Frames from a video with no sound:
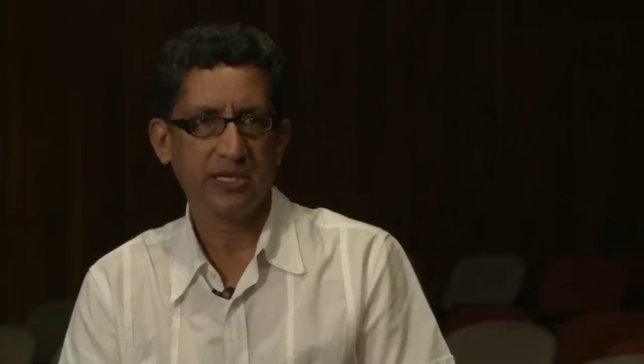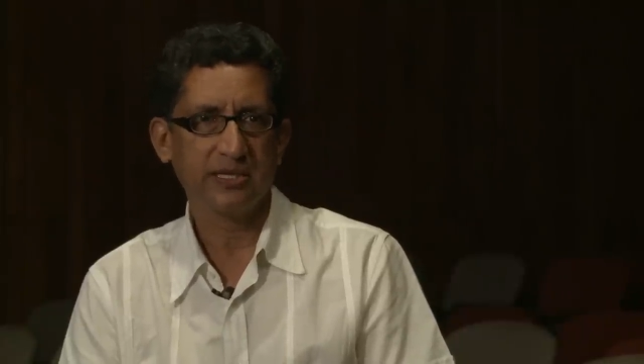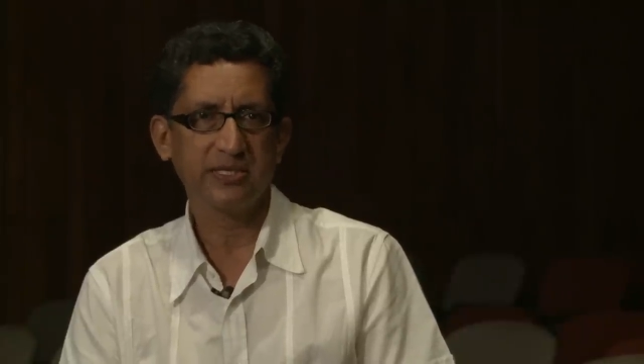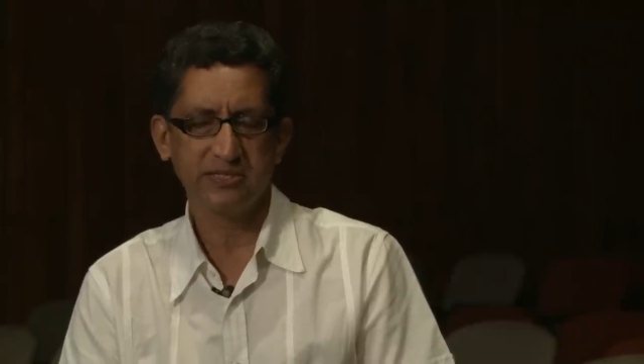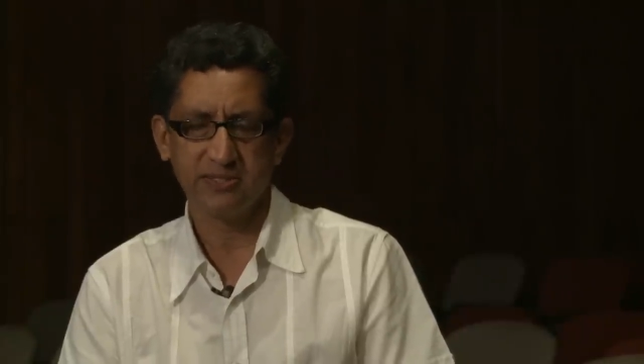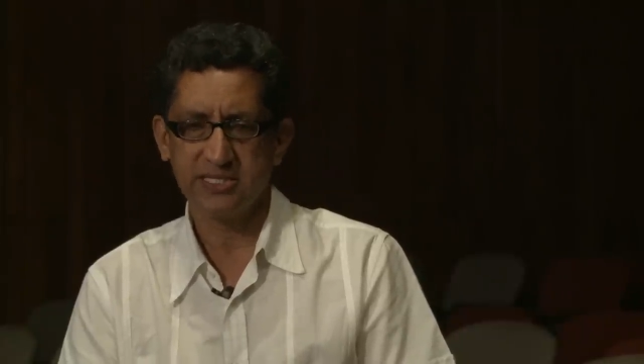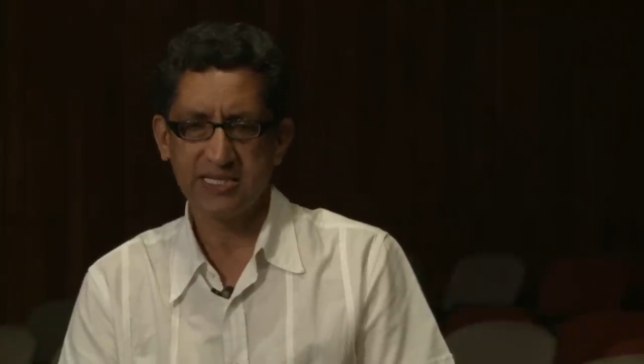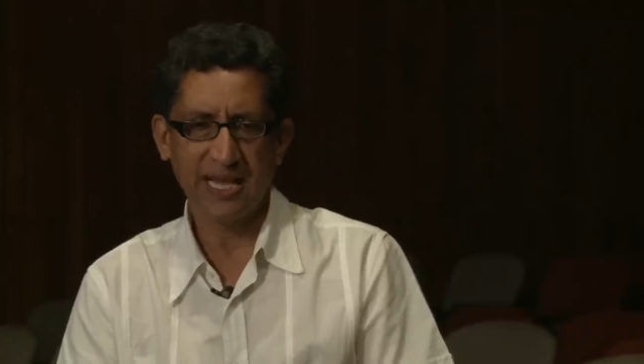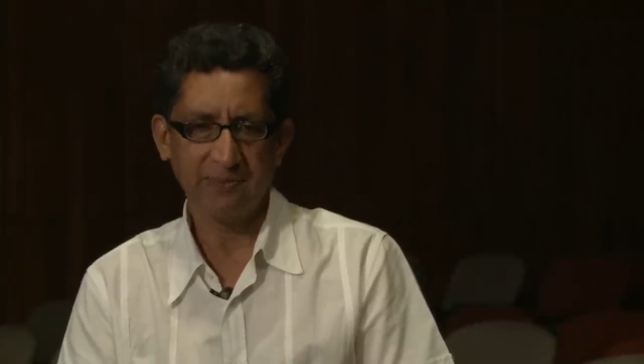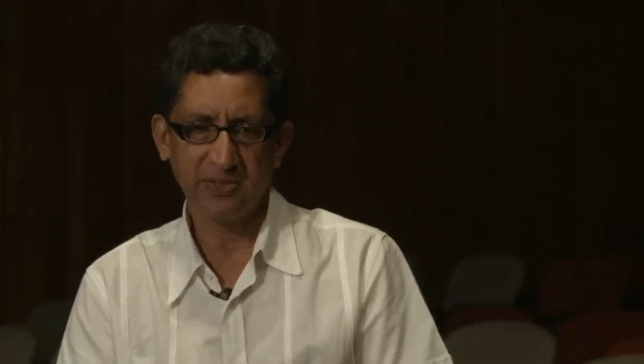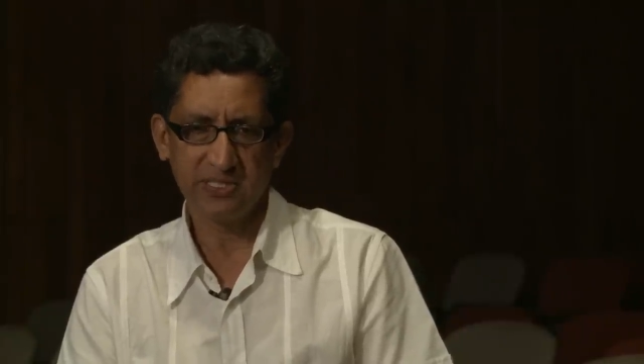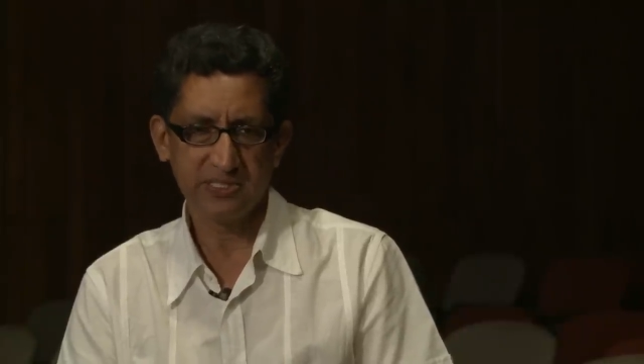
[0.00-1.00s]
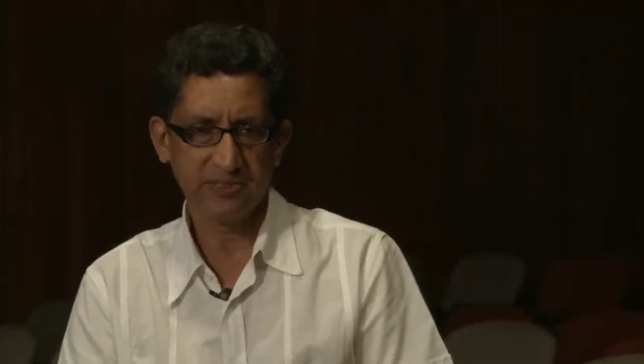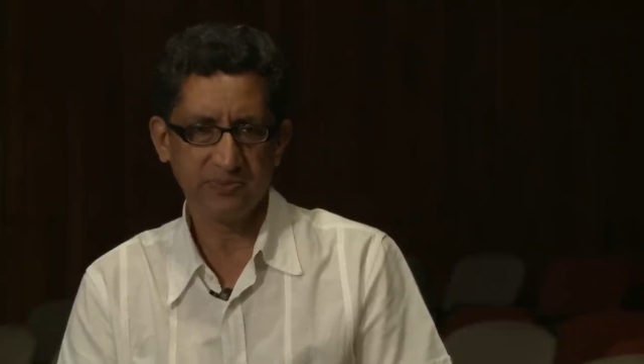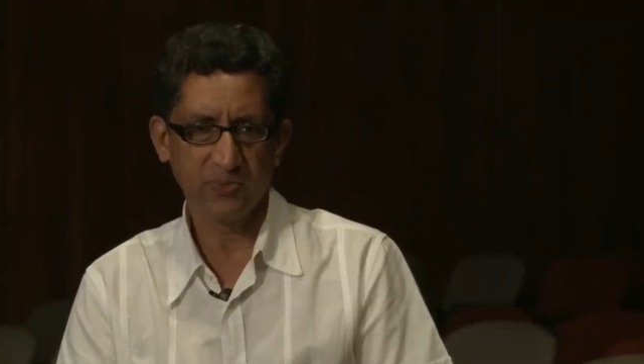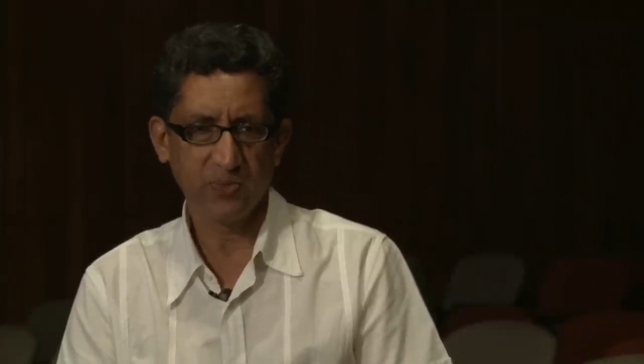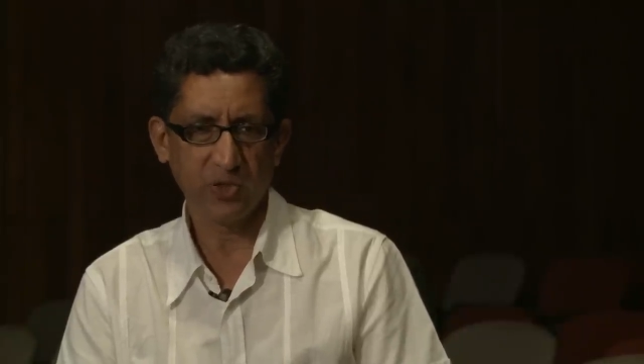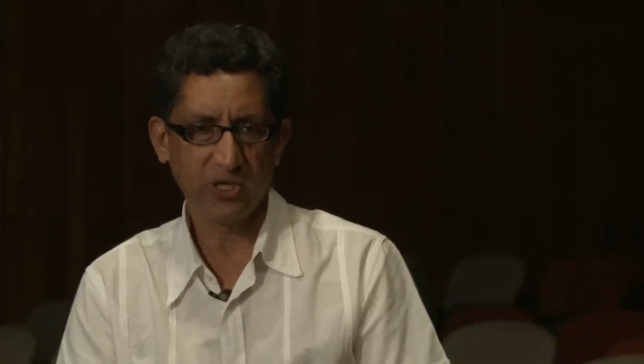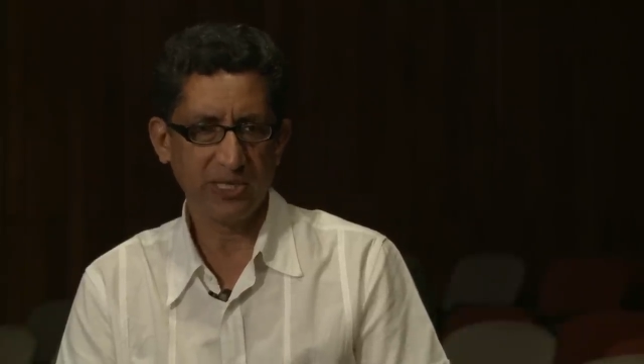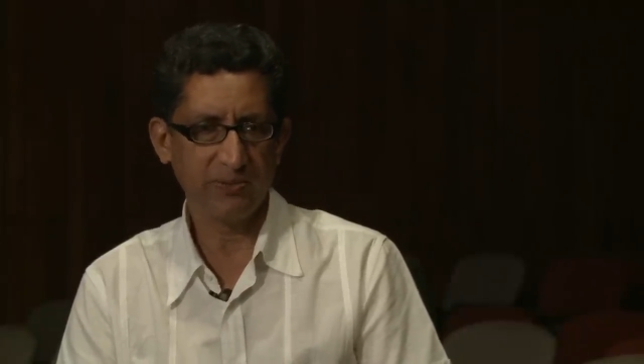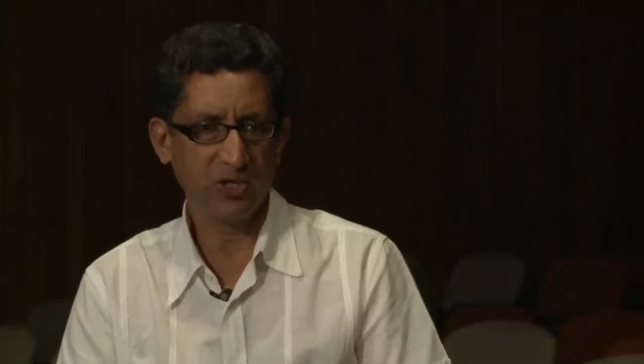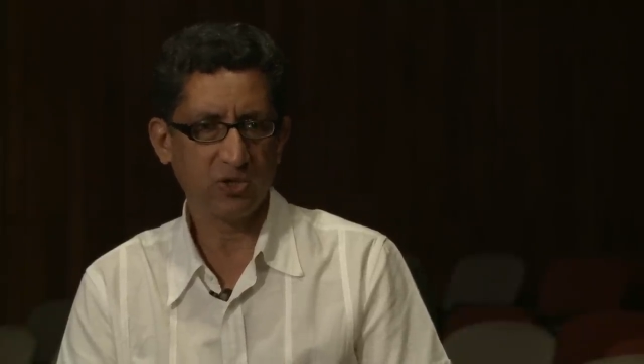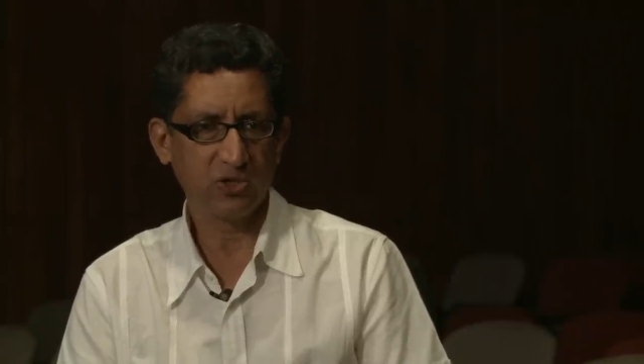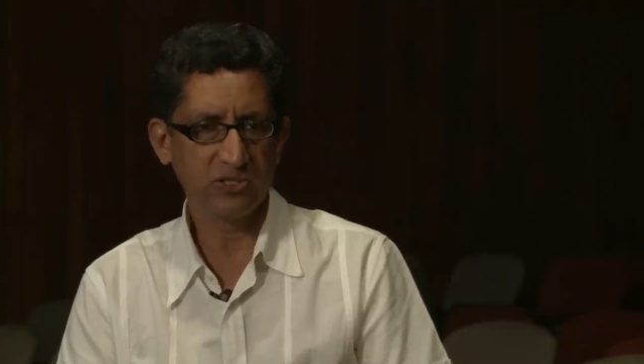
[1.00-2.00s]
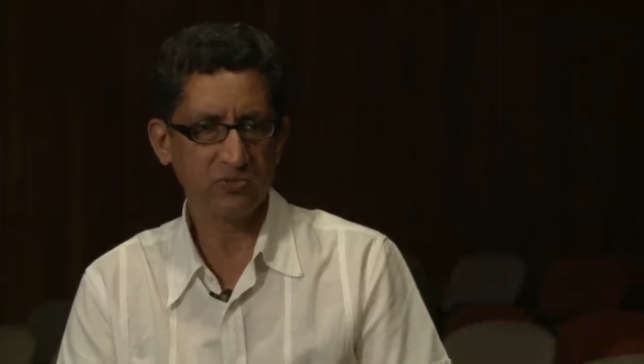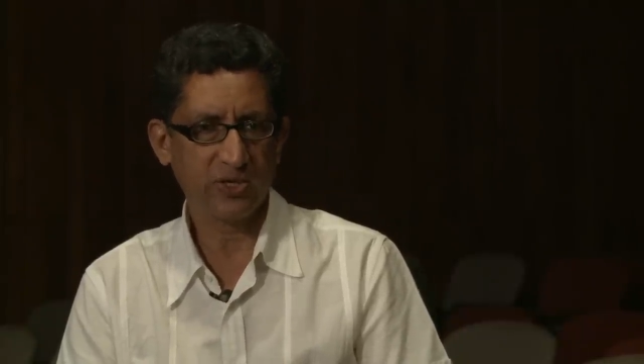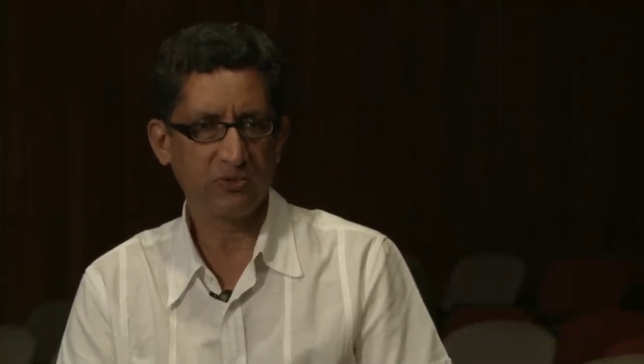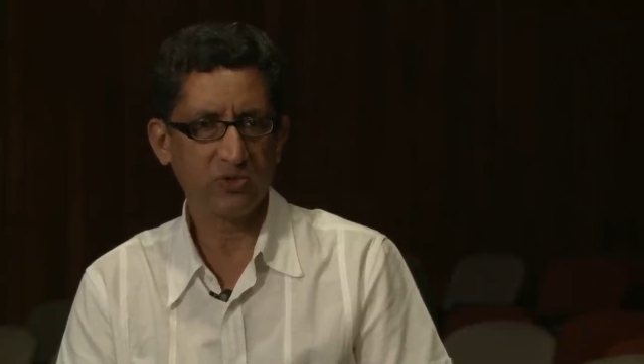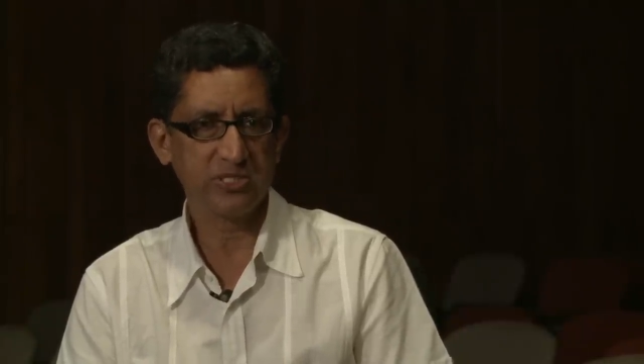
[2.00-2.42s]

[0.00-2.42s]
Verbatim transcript: And this happens purely because one